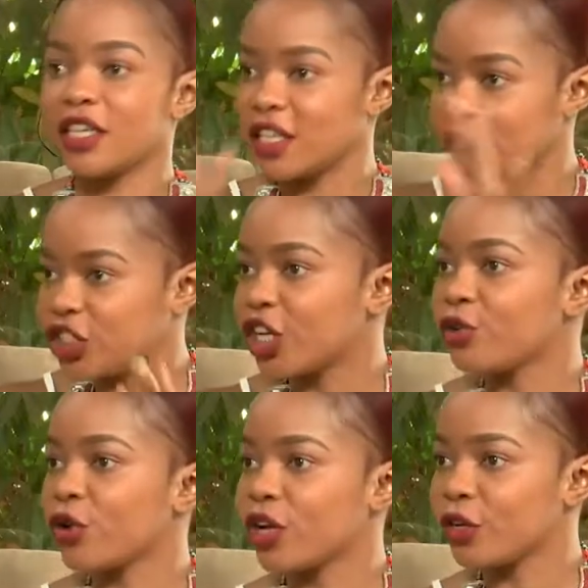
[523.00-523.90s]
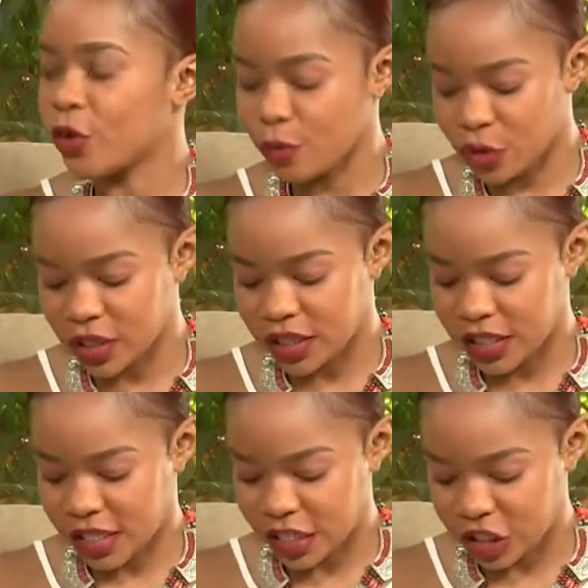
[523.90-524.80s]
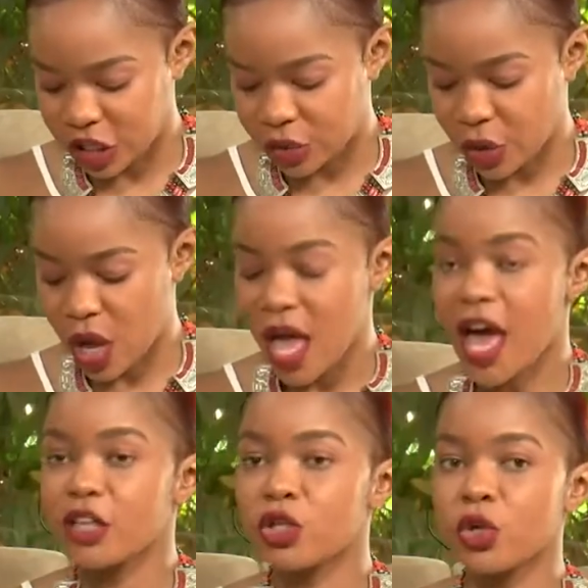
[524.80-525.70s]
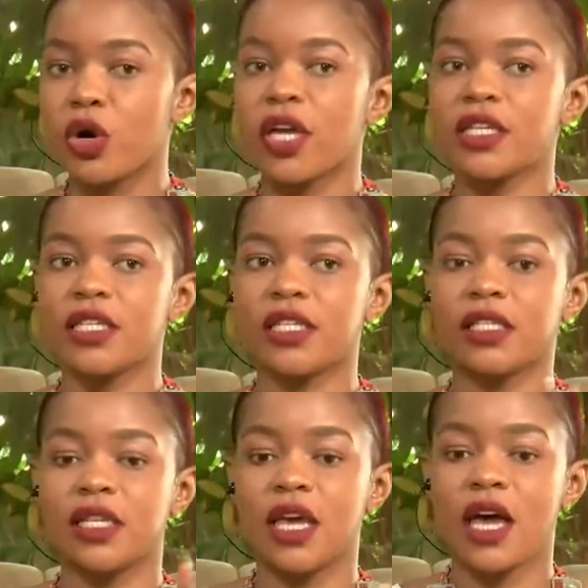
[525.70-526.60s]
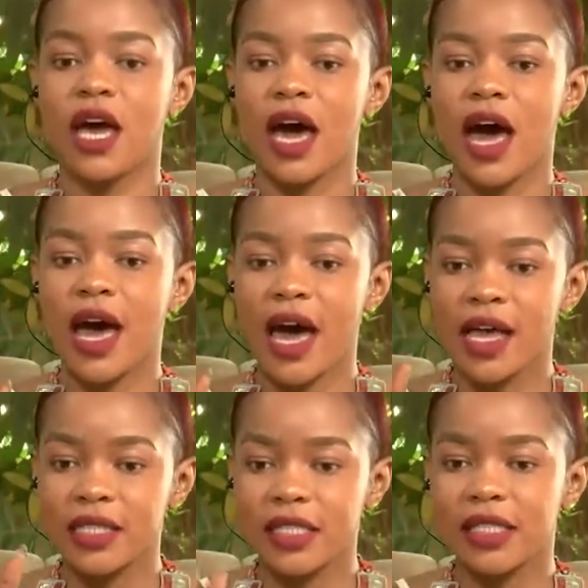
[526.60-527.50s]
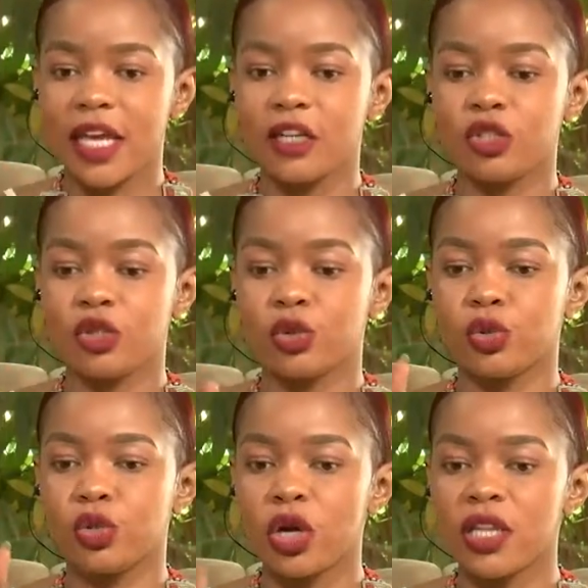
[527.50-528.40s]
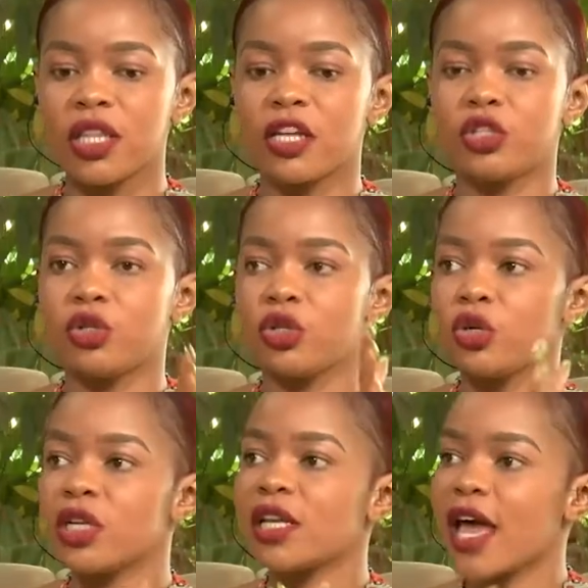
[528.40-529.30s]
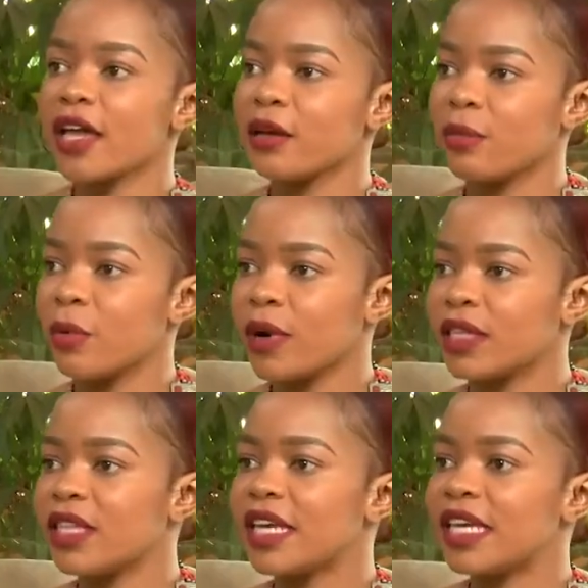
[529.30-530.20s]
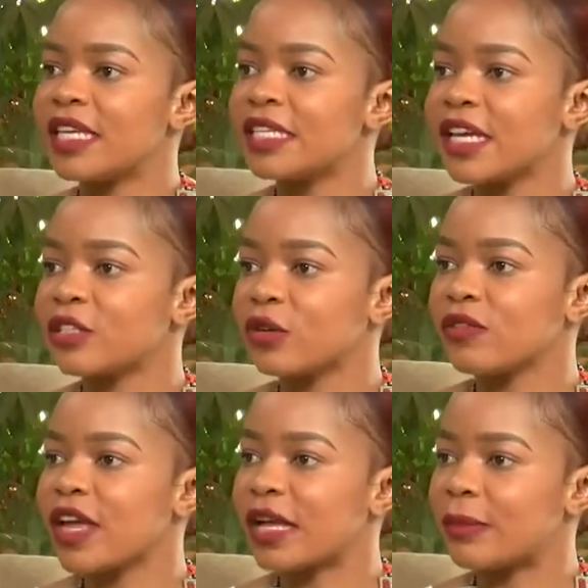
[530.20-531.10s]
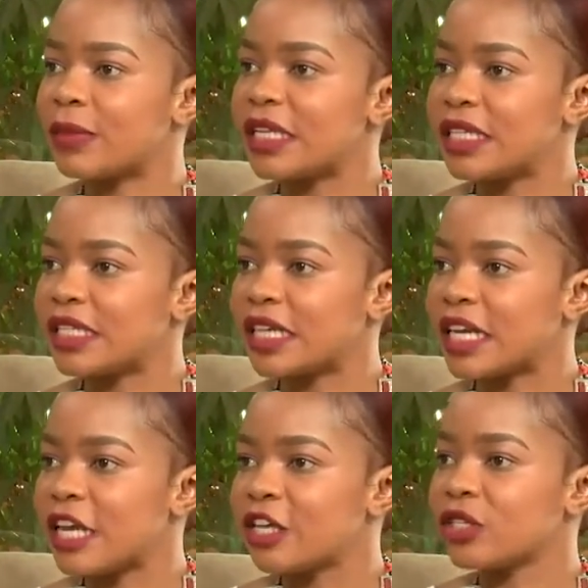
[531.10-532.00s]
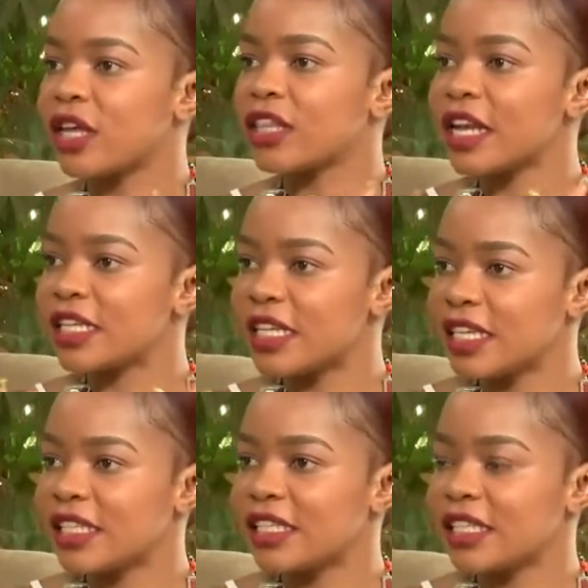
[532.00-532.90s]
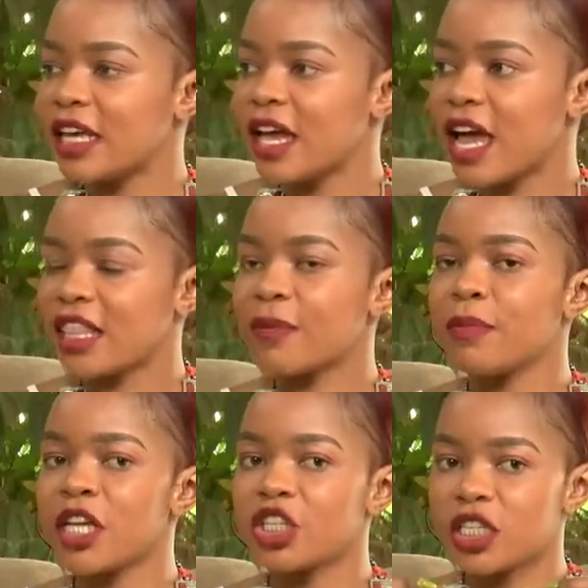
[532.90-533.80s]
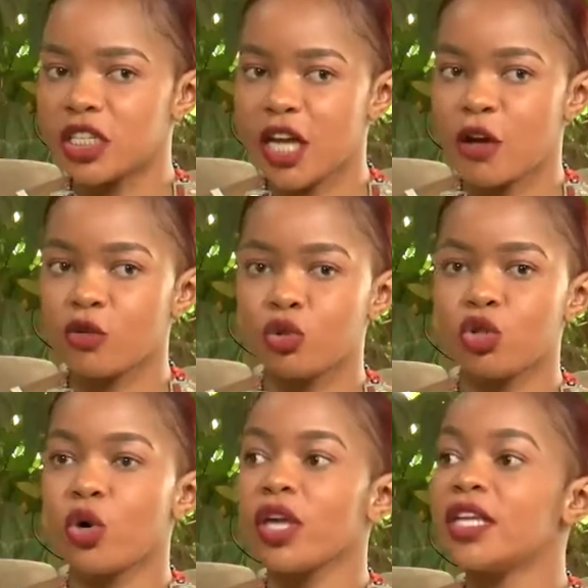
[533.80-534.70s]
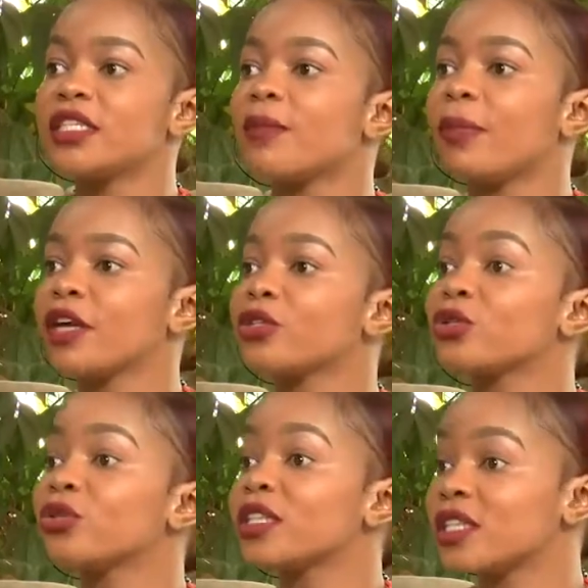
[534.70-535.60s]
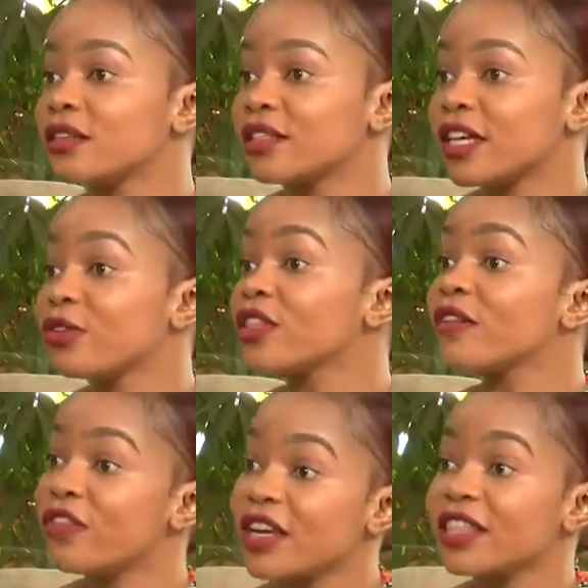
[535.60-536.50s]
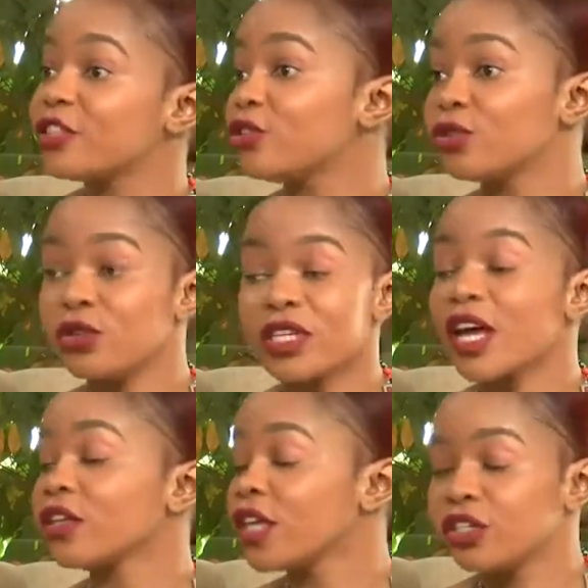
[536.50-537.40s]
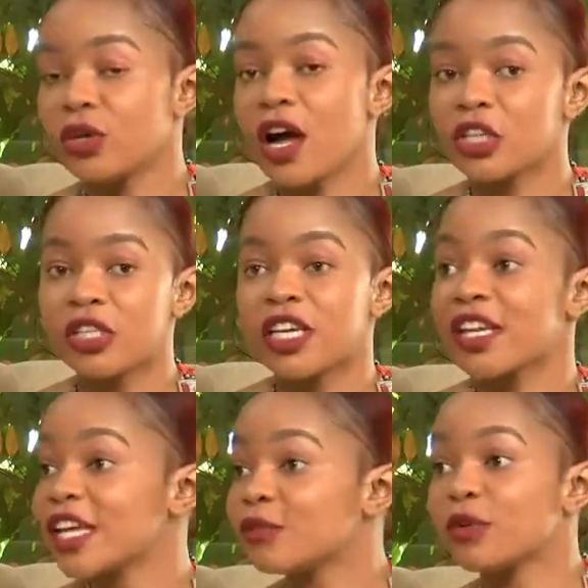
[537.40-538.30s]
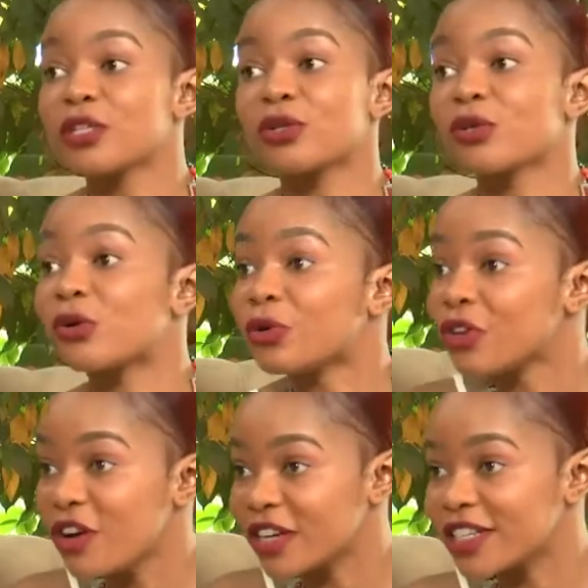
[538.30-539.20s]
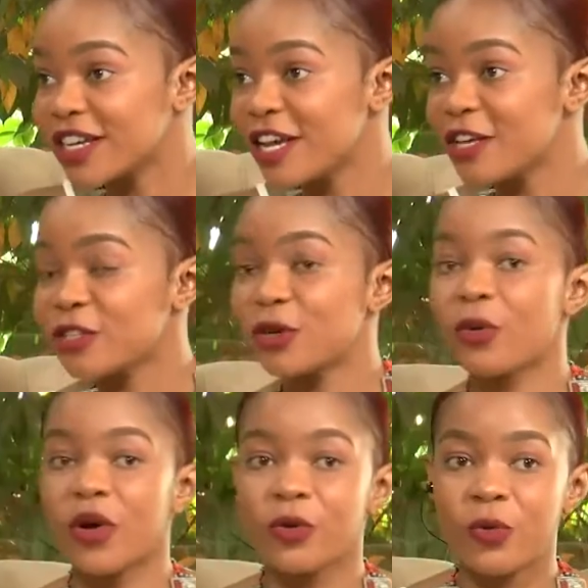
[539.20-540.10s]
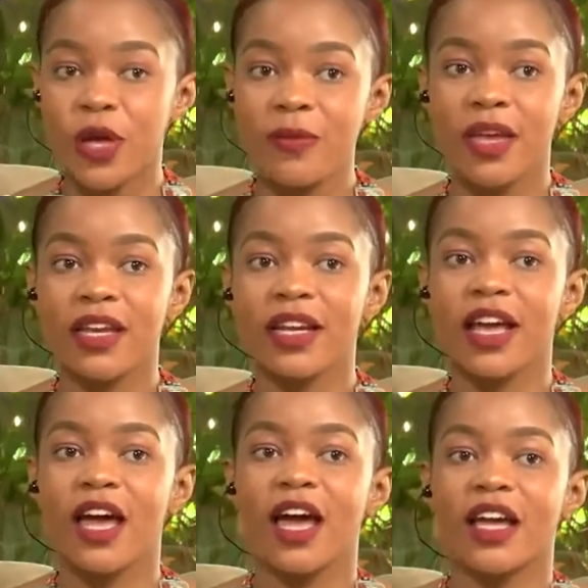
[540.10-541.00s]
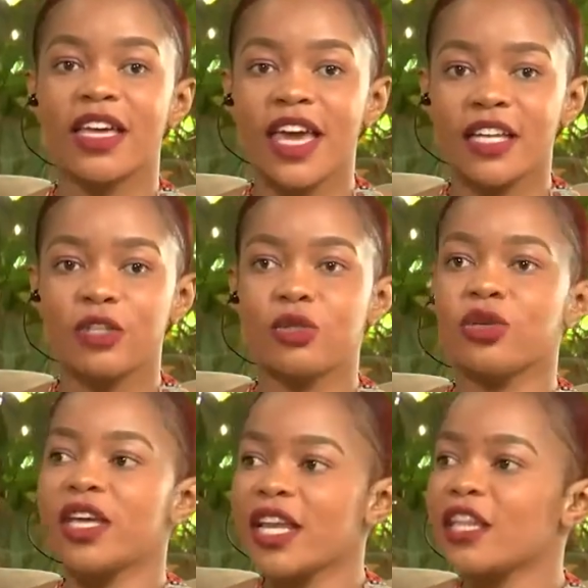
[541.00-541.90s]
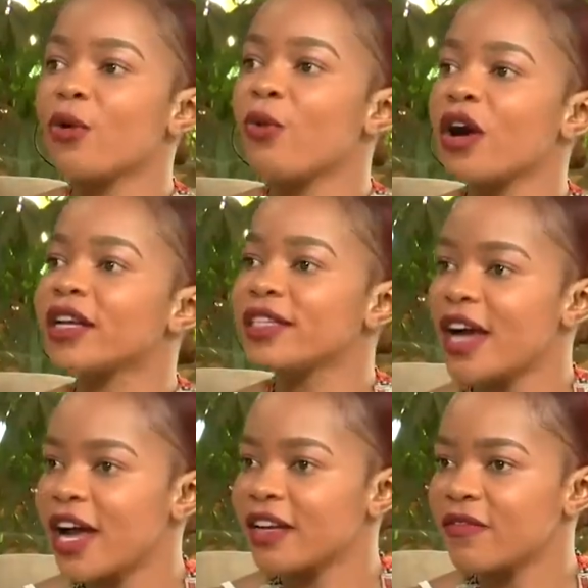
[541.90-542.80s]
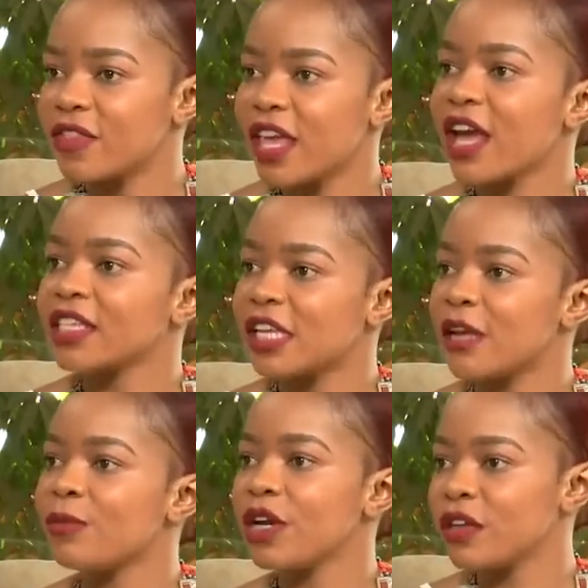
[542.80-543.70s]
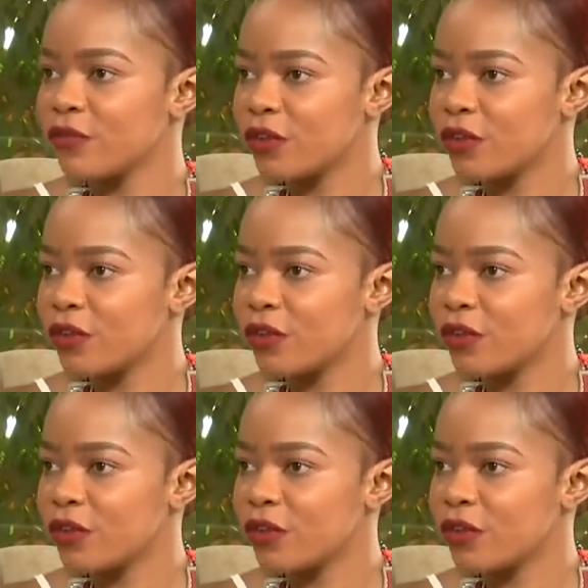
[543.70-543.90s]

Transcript: general, in community in general. And so it is ascertained to not that you're not likable, but the index of likability. So and that measures down to your interpersonal skills, and not the fact that you're actually a nice person or not. So when women get the work done, they are celebrated for